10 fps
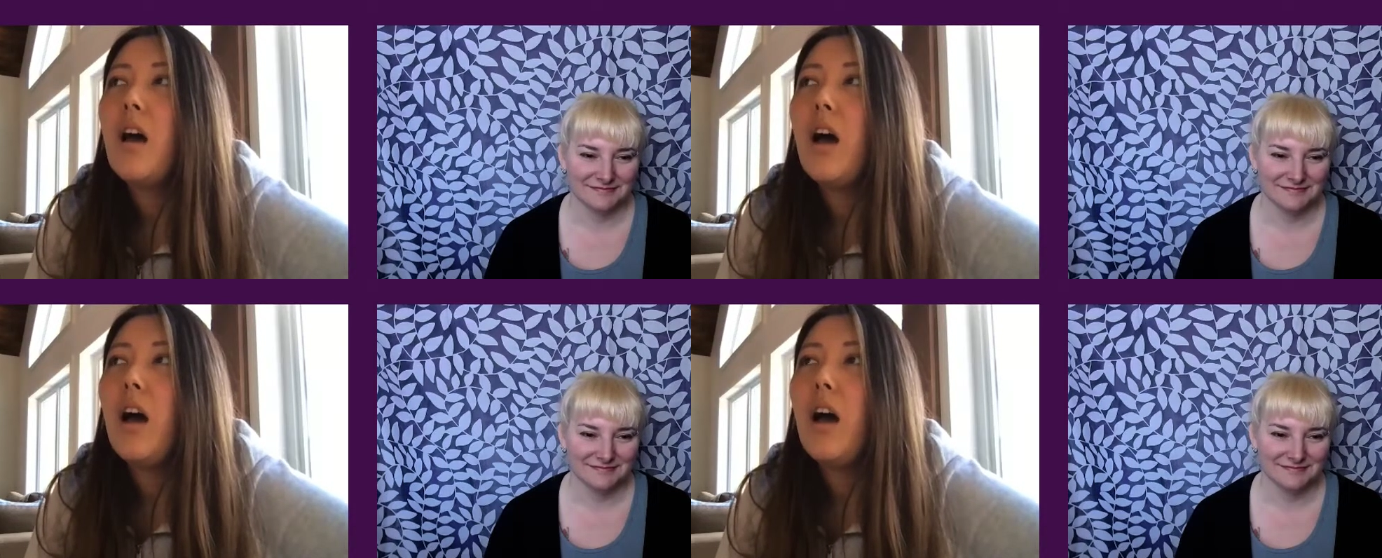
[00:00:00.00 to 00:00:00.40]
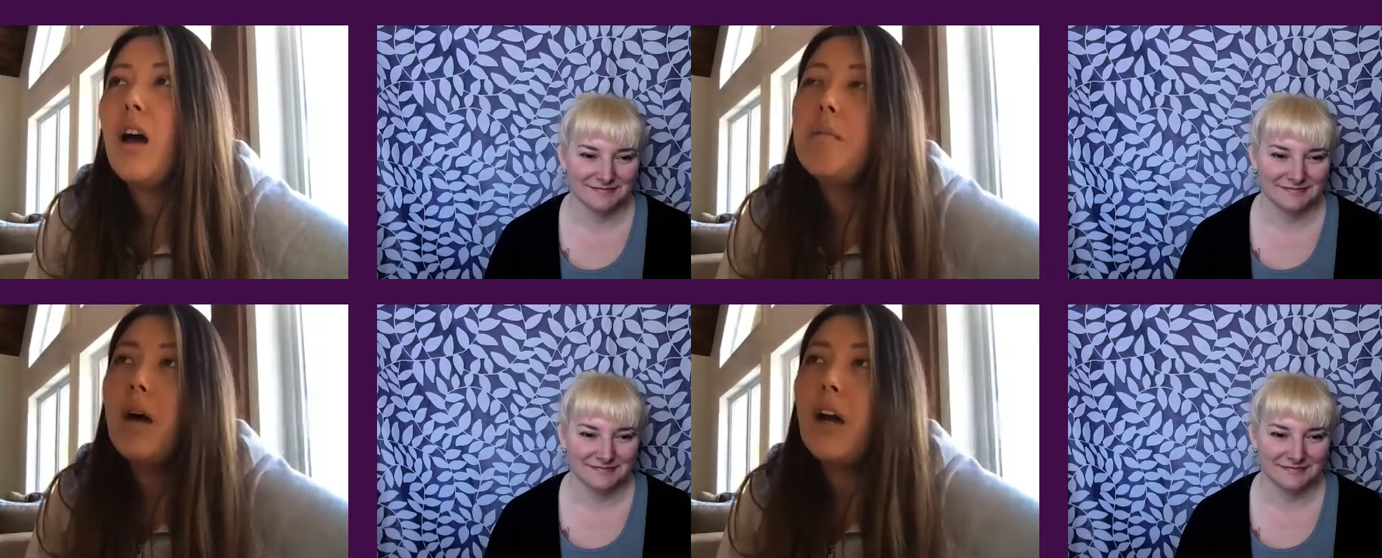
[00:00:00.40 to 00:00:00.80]

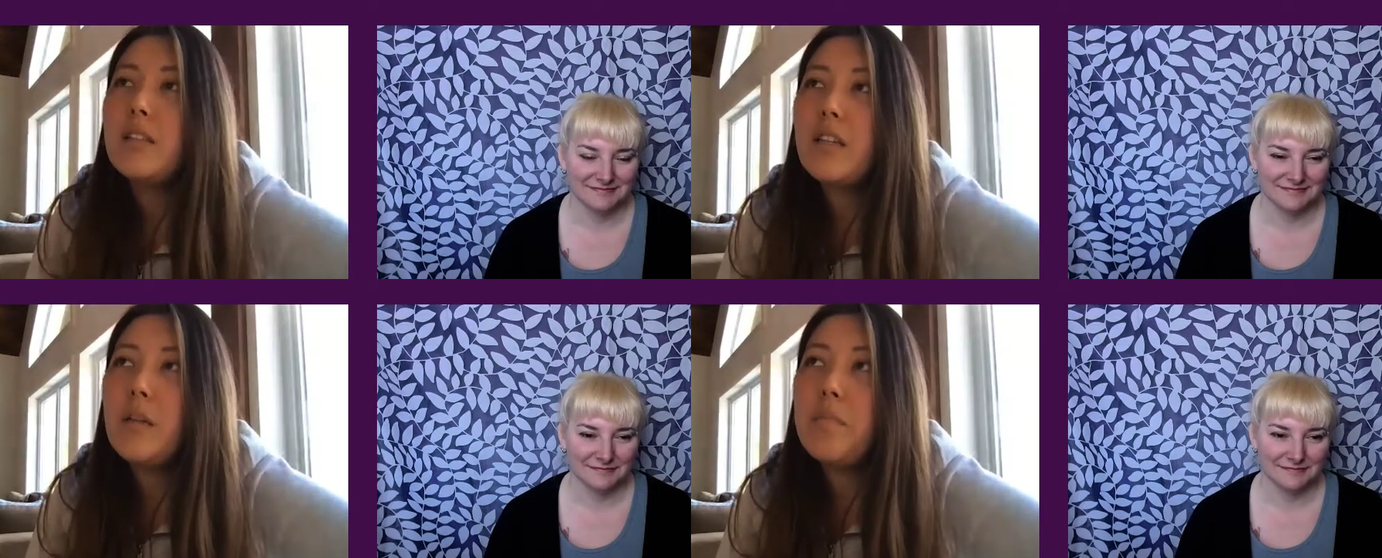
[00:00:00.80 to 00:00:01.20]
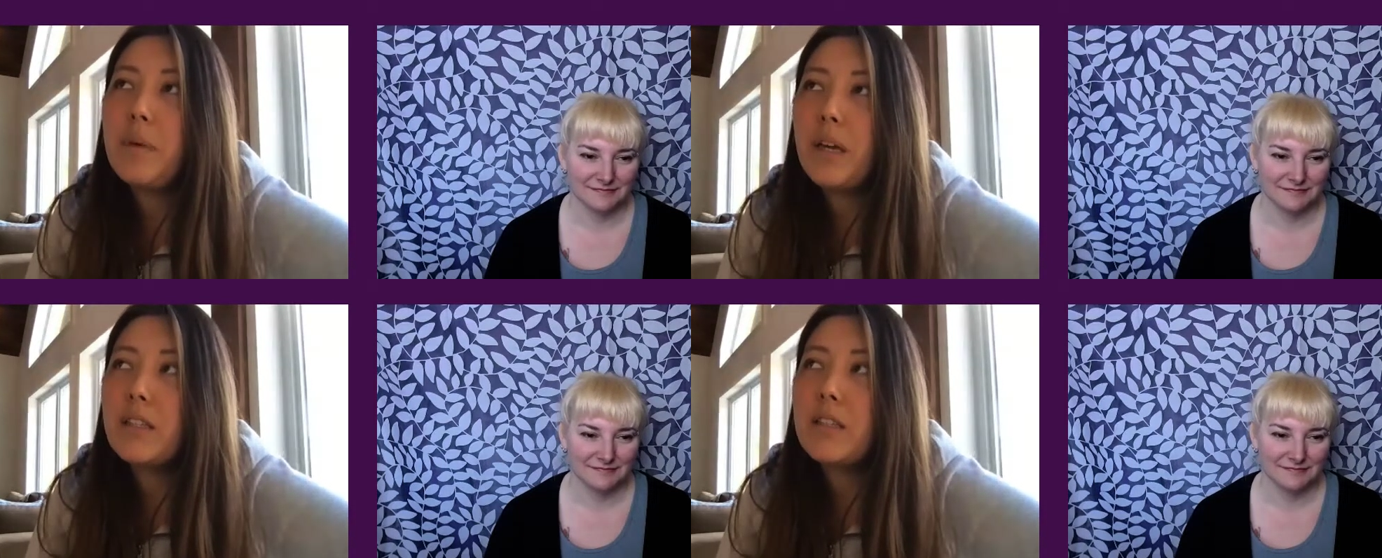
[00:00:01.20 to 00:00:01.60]
Speaker 1: Um, I'd say the
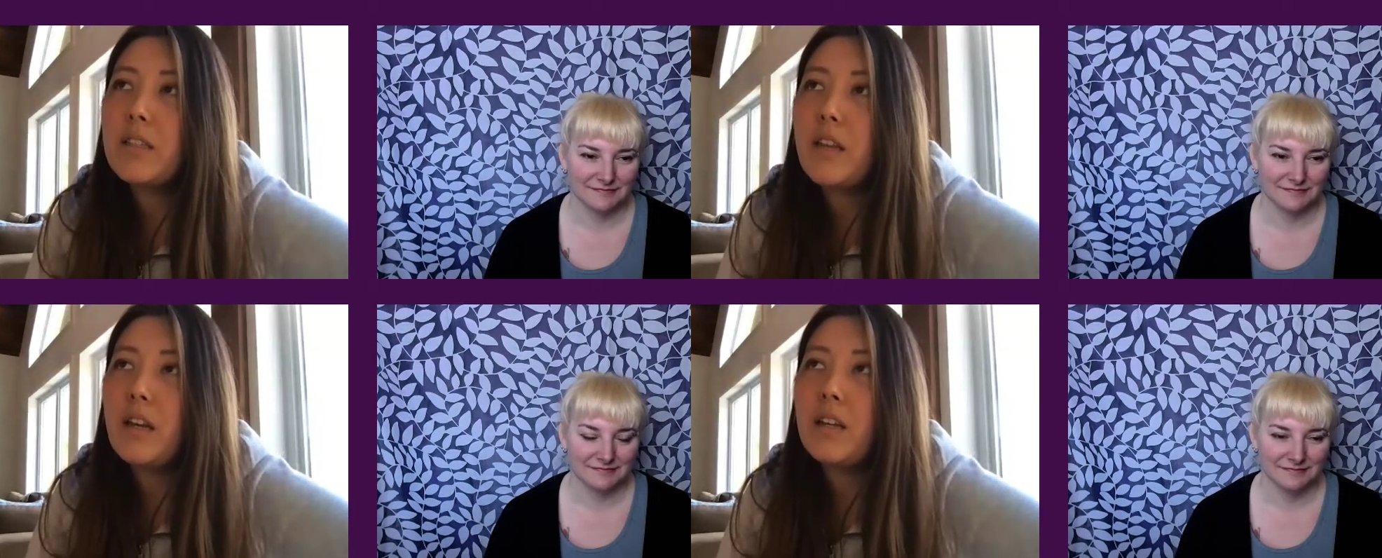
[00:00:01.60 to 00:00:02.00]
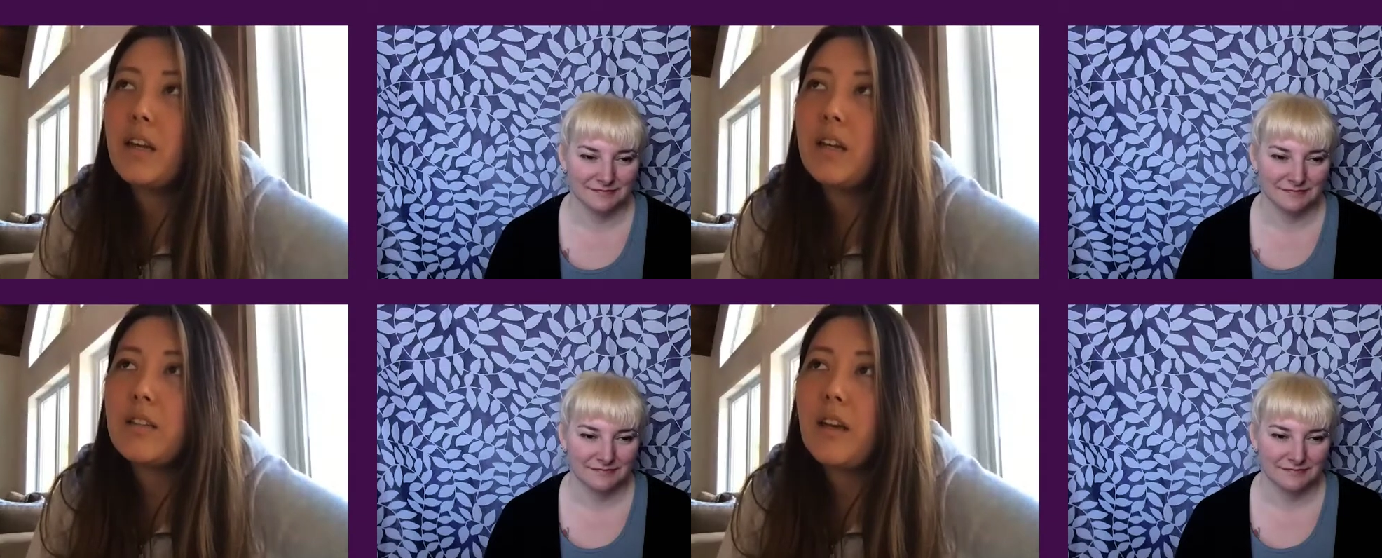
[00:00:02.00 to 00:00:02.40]
biggest thing that
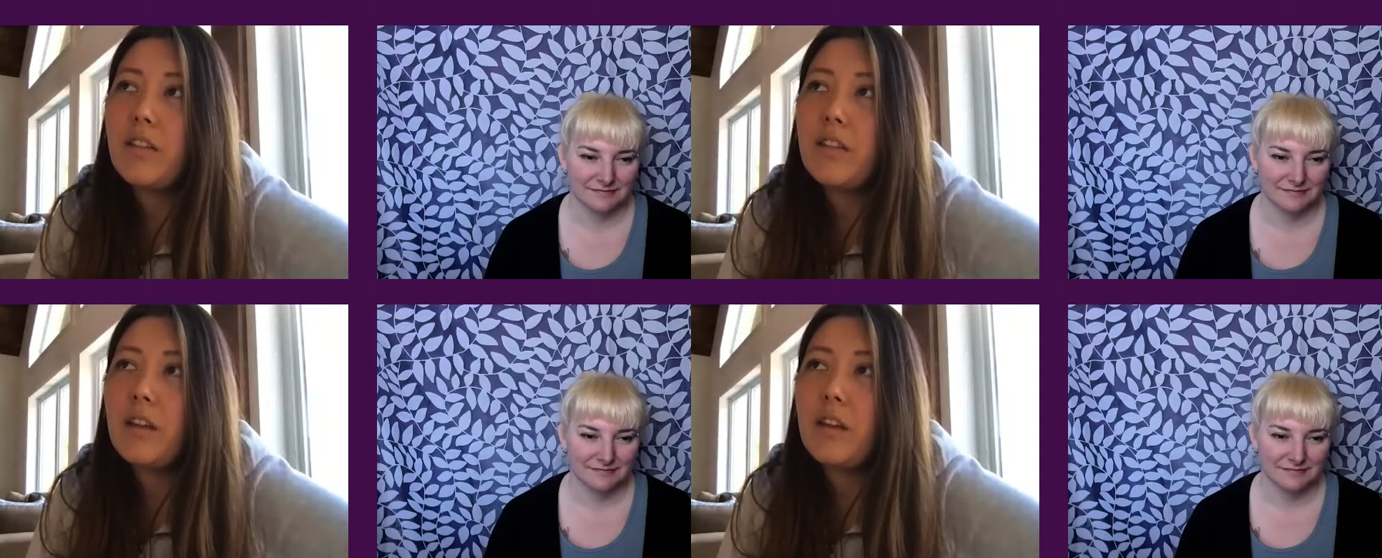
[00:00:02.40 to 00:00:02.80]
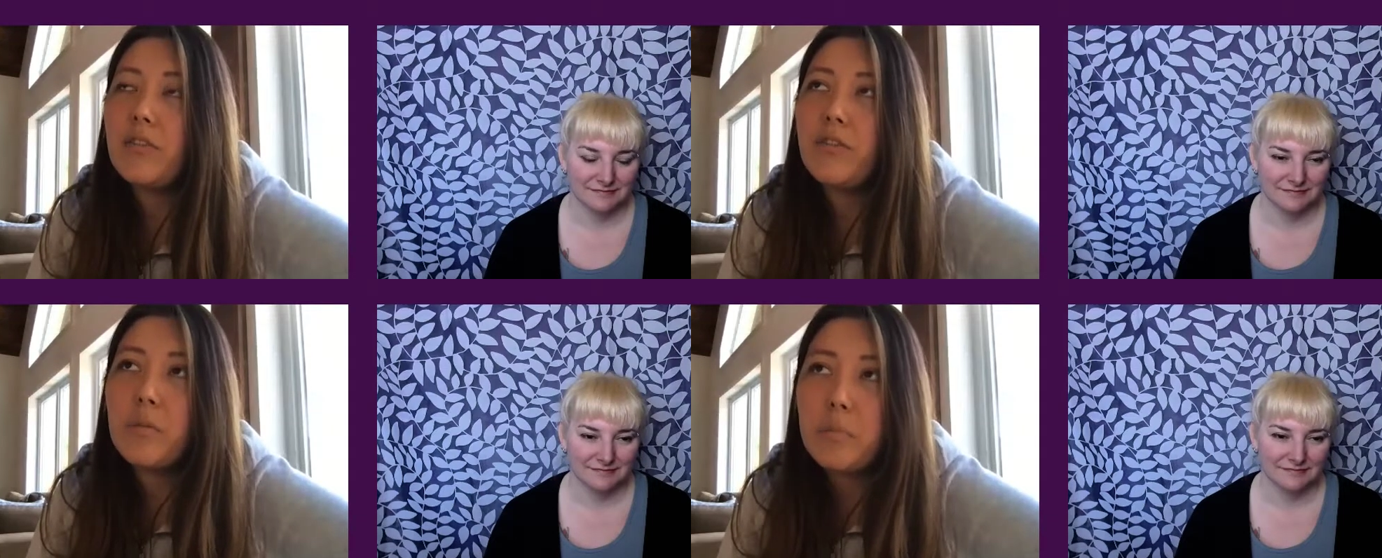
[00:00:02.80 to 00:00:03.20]
is, I think,
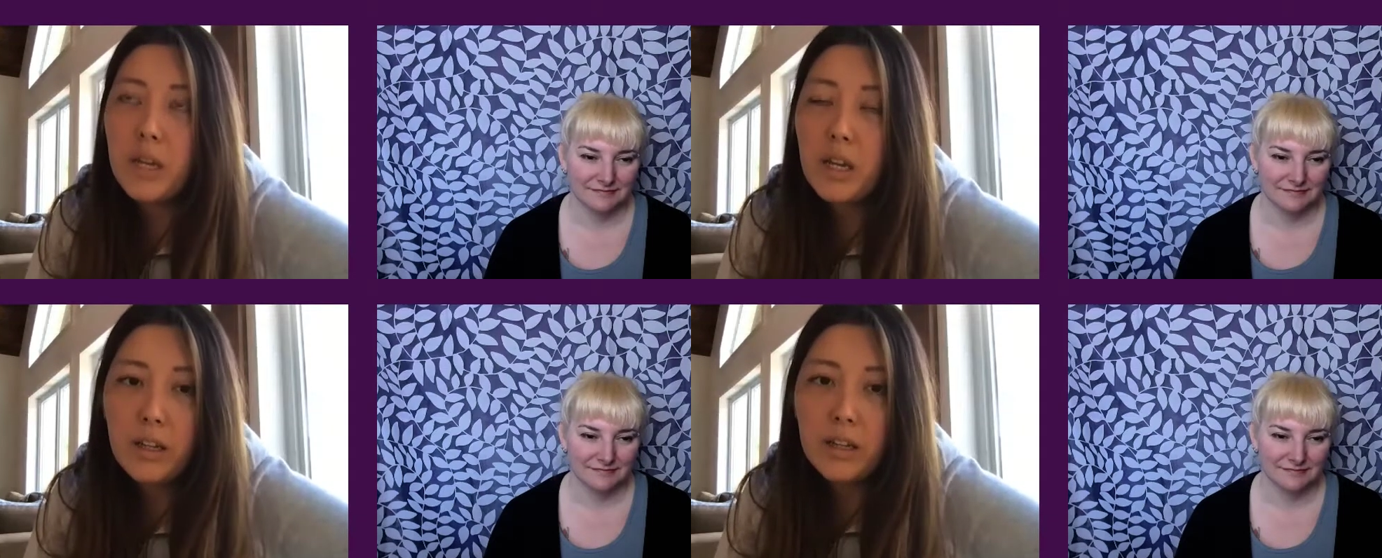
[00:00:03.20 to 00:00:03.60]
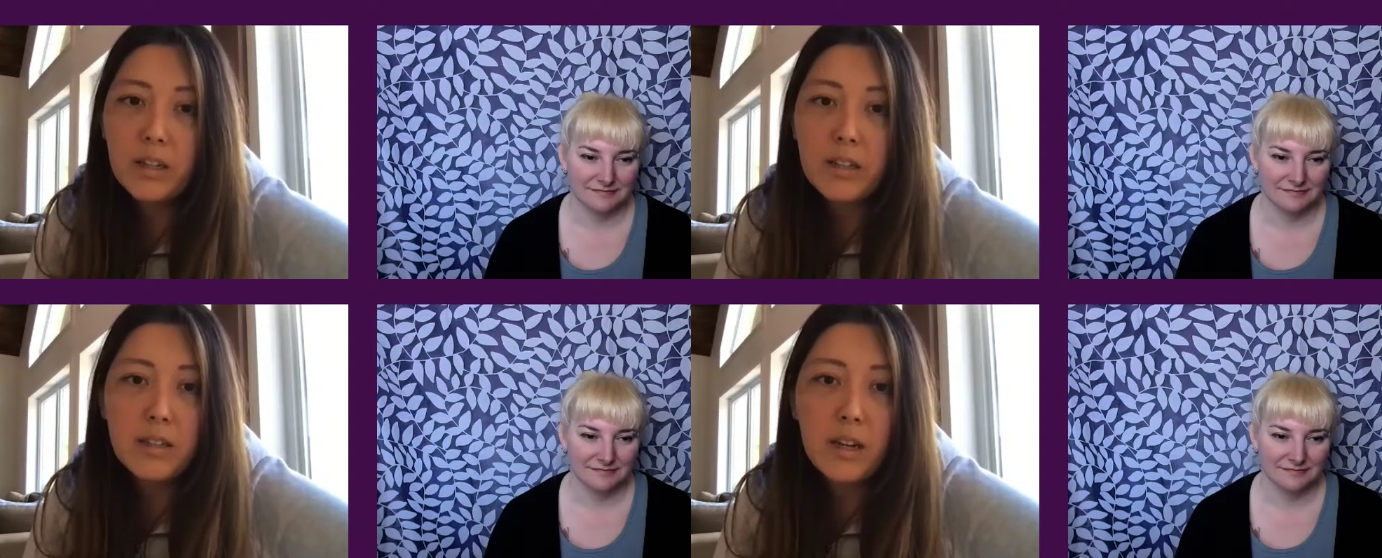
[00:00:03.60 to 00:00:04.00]
for me,
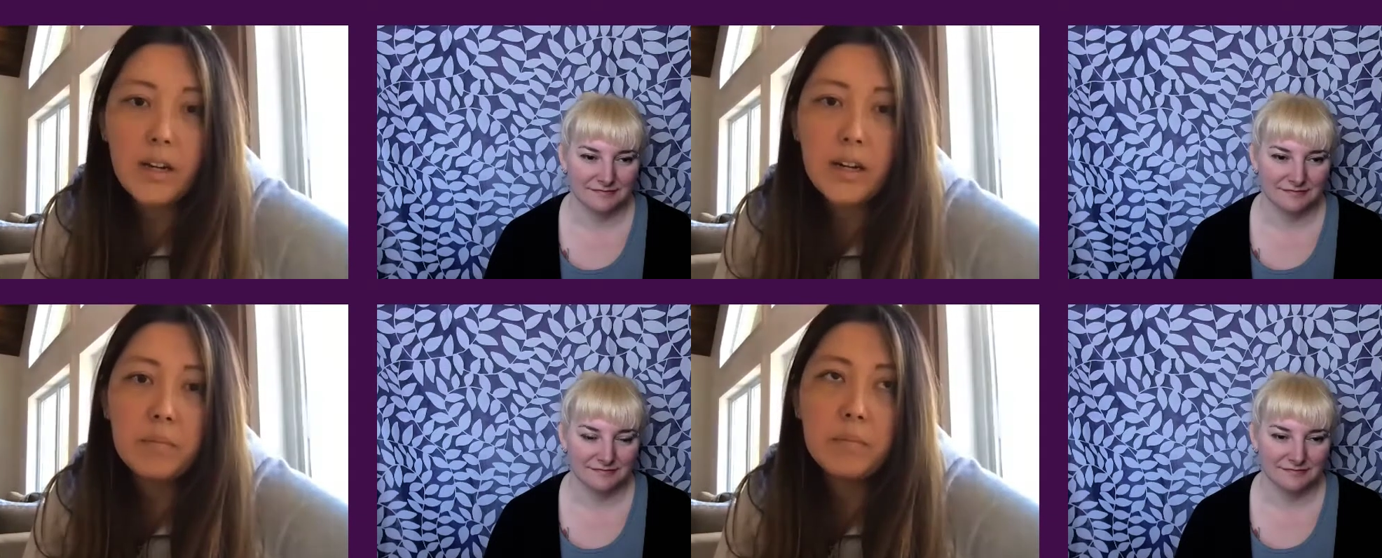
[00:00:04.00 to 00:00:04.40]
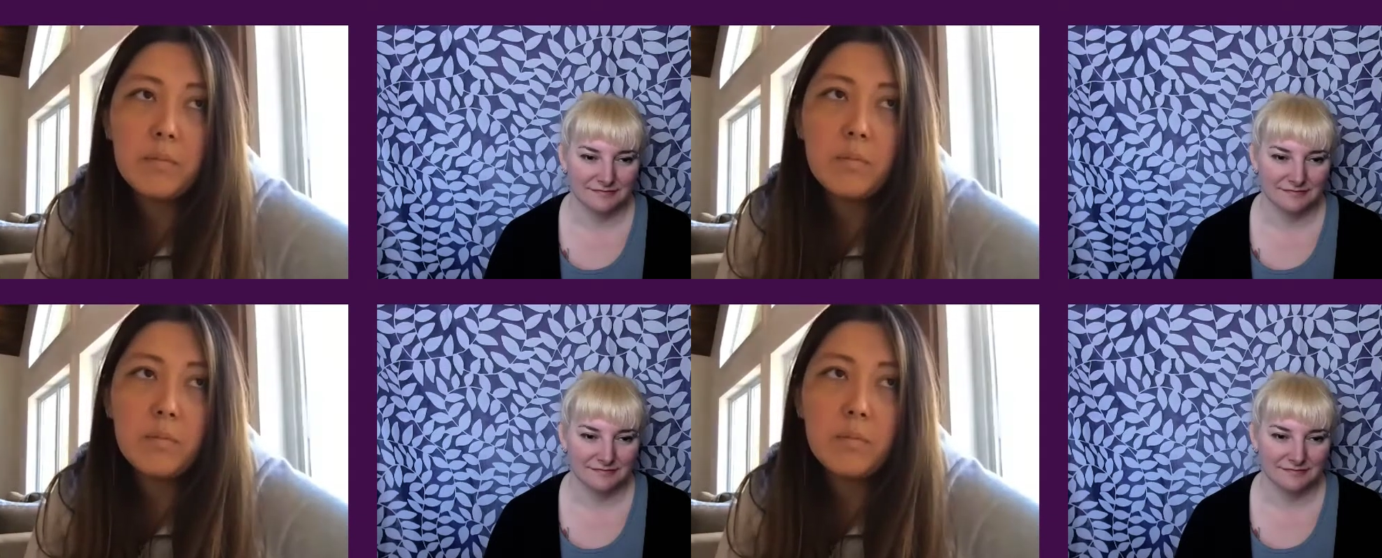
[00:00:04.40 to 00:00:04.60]
is um,